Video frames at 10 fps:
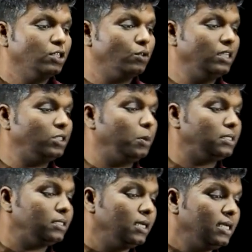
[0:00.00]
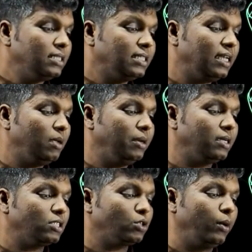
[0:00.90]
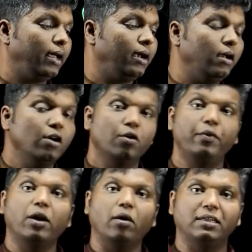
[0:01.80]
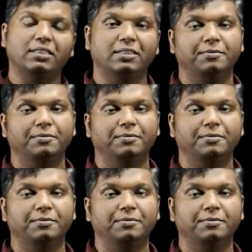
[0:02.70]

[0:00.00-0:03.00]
So this much centimeter square, we got it.